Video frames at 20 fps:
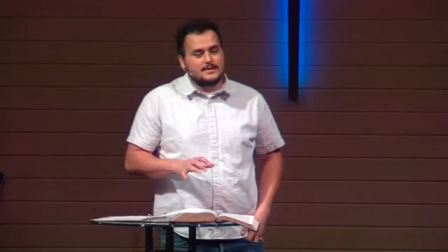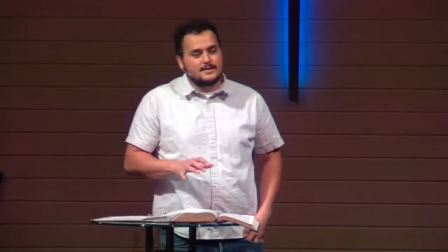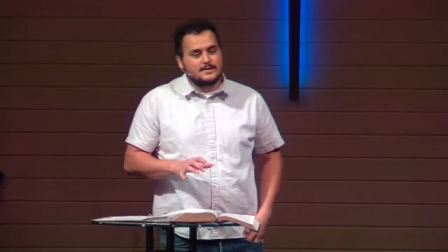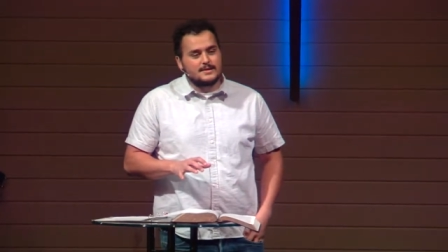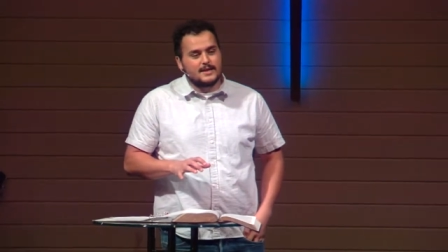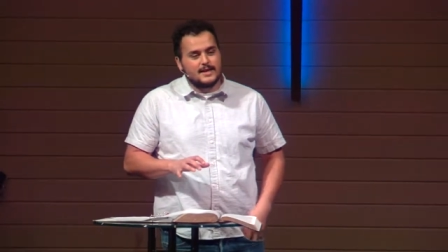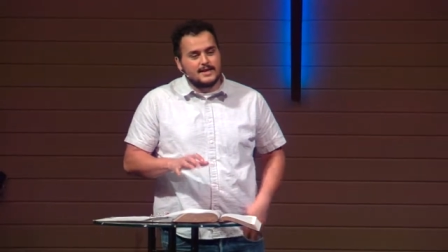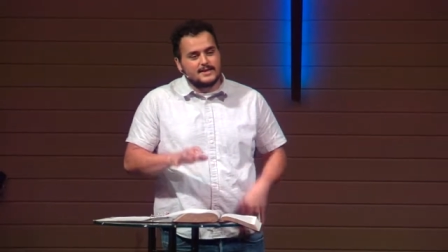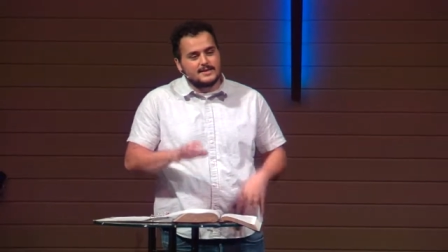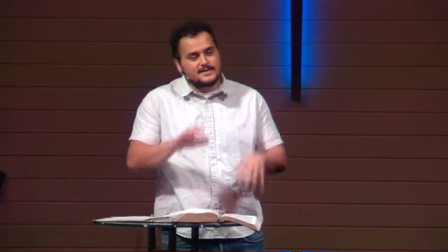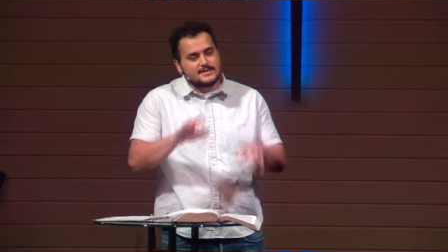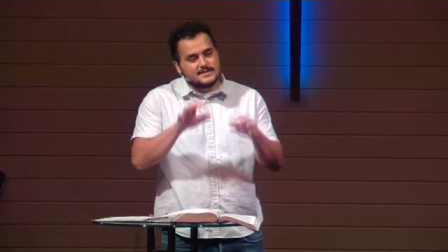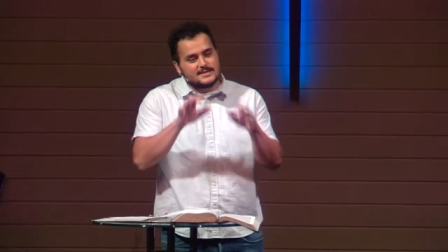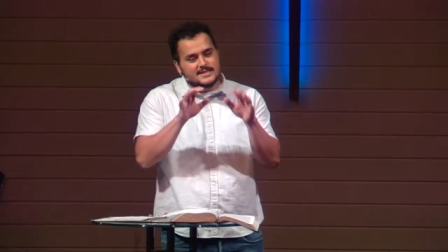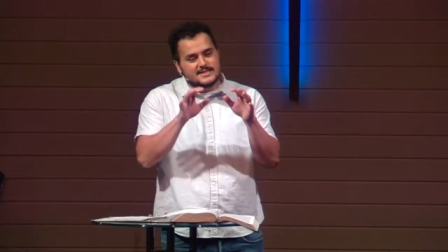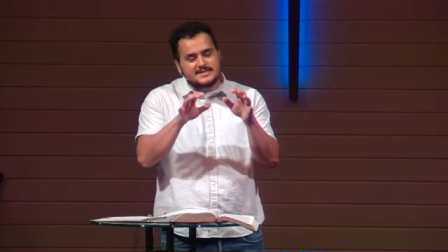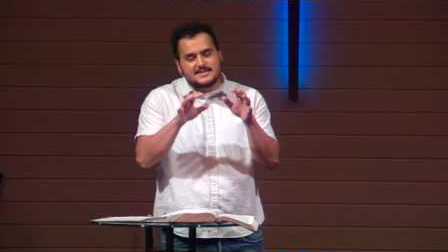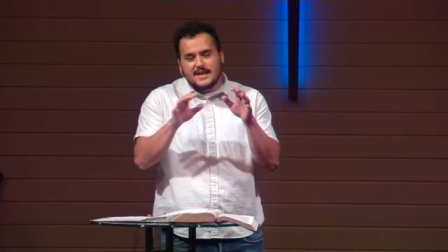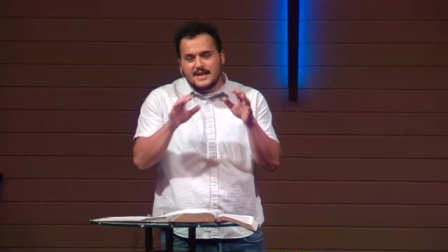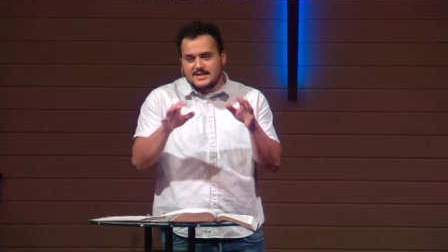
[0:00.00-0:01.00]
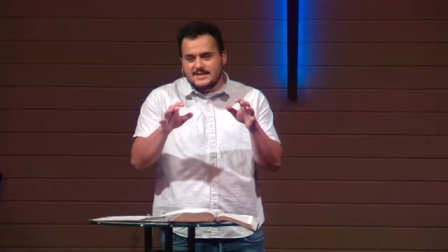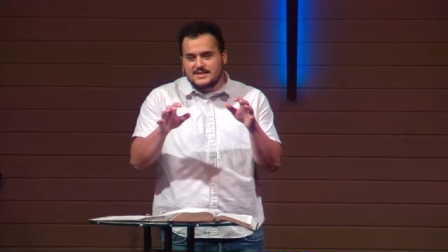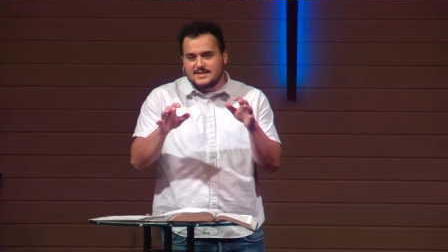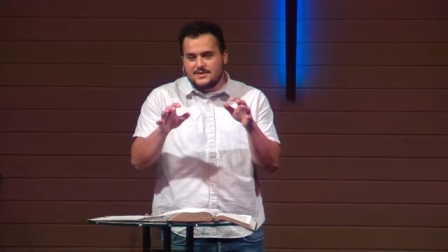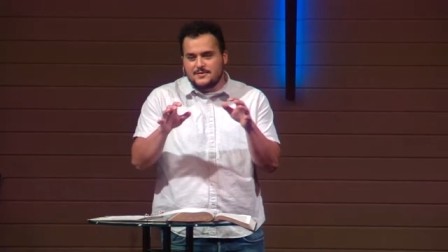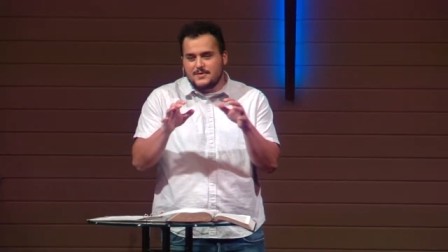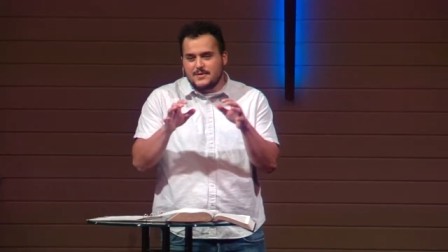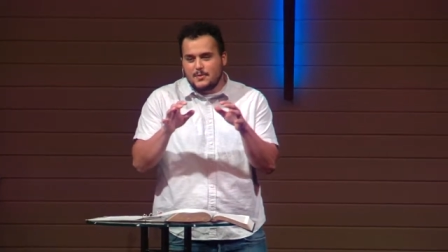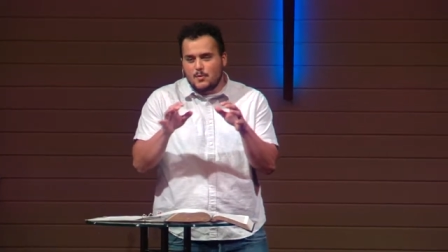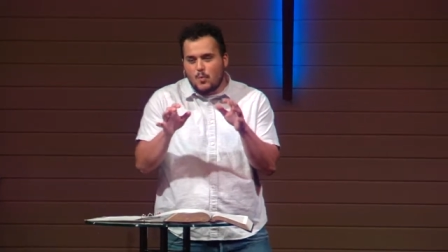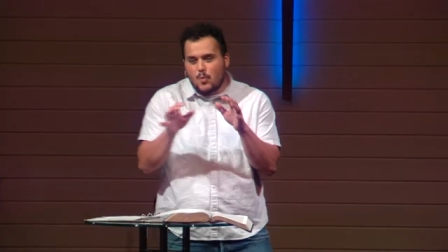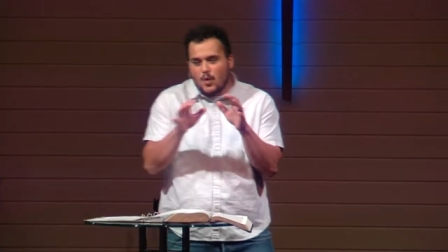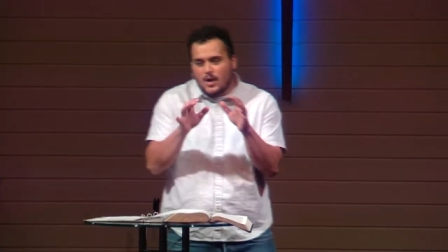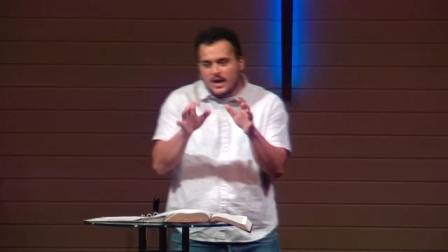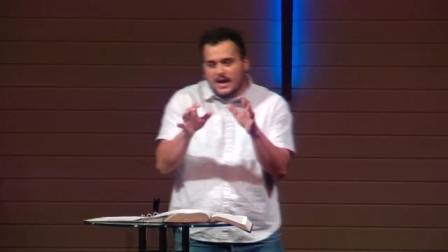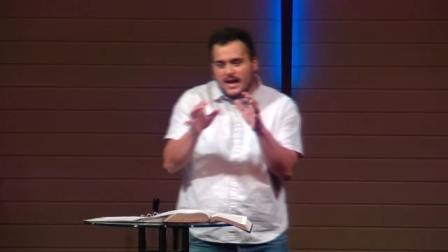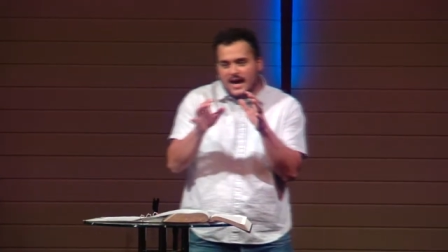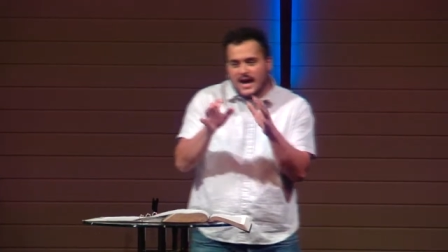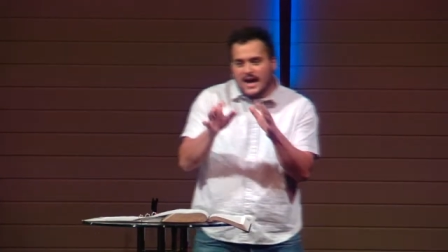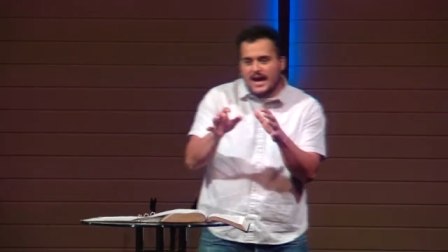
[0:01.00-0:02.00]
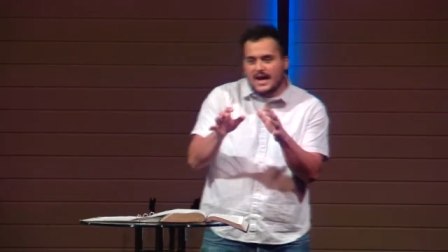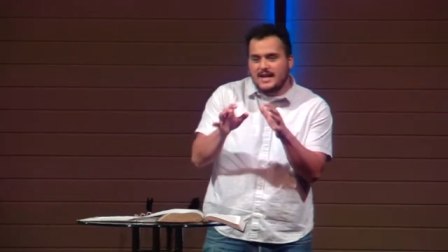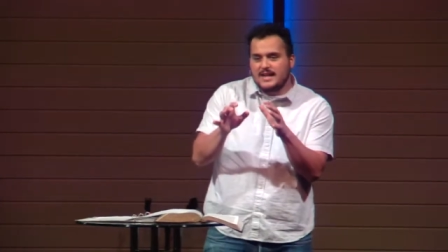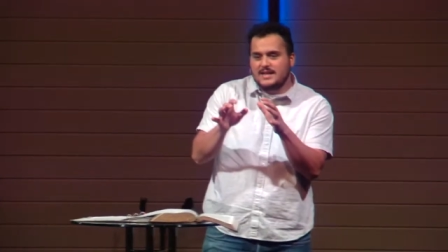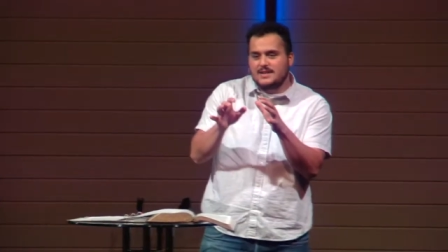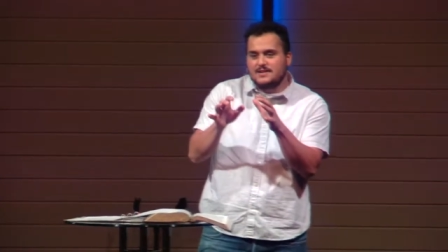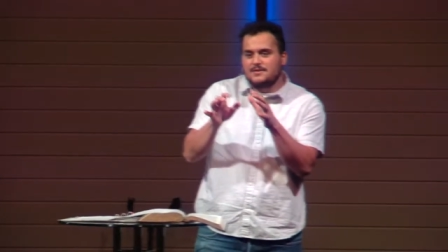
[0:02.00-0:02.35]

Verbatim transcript: like decisive and what kind